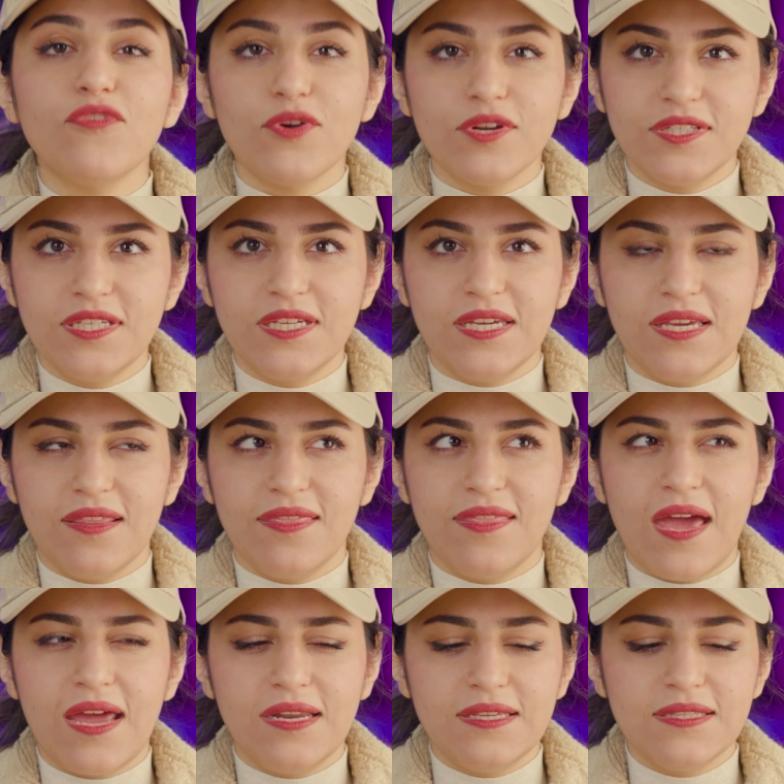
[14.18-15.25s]
14,
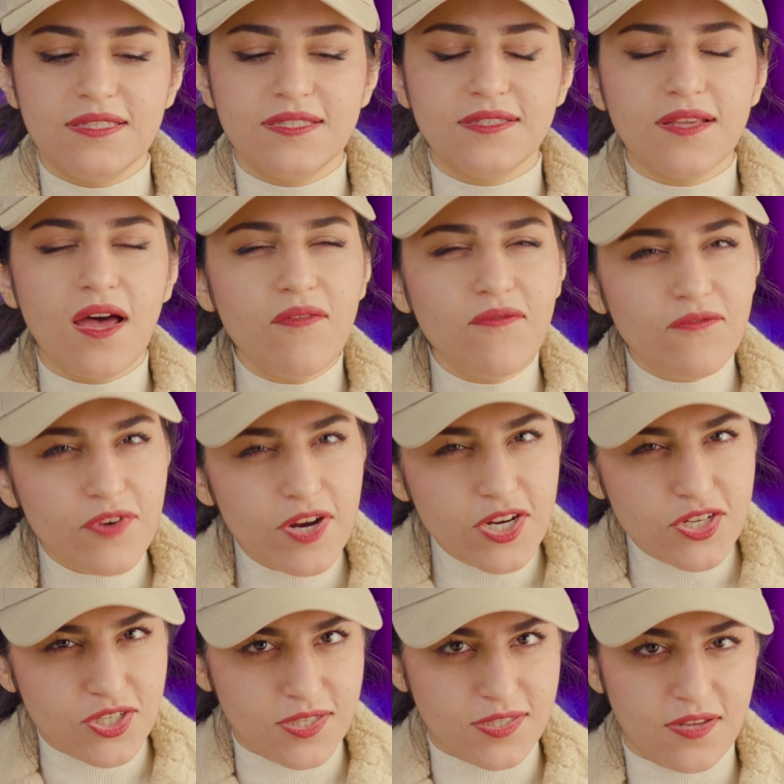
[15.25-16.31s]
that in some
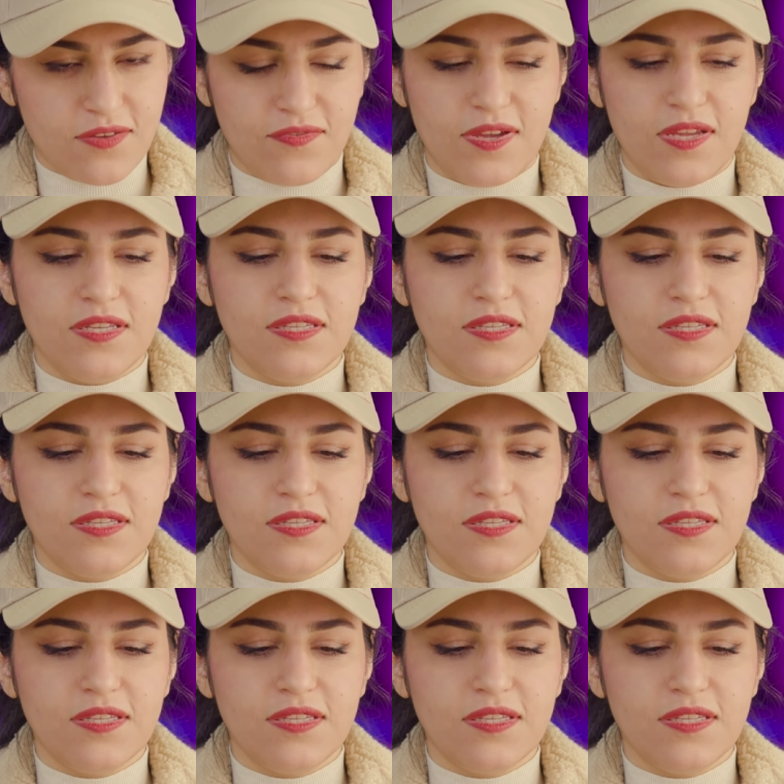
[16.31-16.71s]
versions of it,